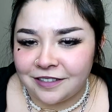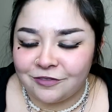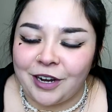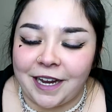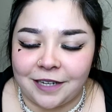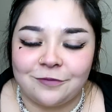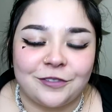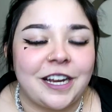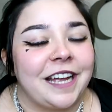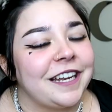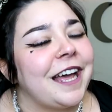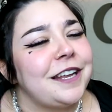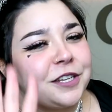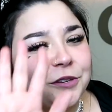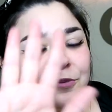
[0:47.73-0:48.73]
Right, right,
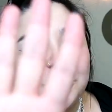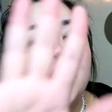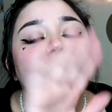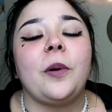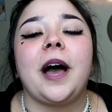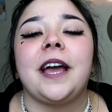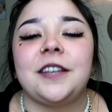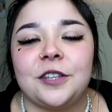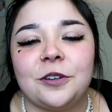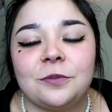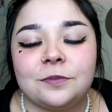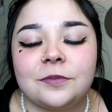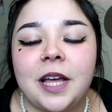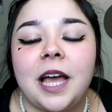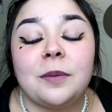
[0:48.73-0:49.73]
I do, no, I do.
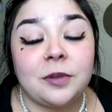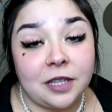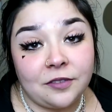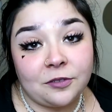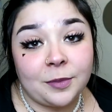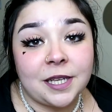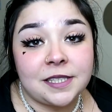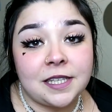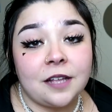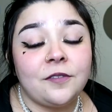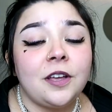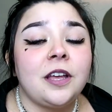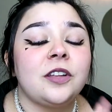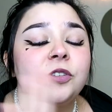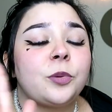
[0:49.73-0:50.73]
I believe in myself.
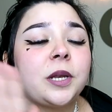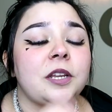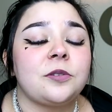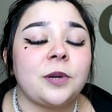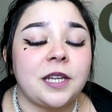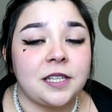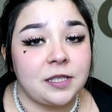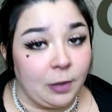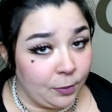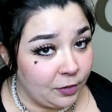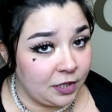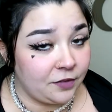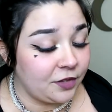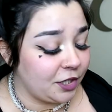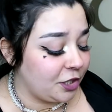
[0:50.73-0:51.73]
2020 is about
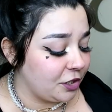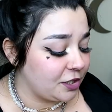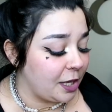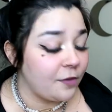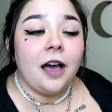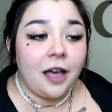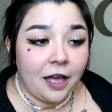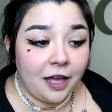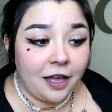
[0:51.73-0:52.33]
believing in yourself.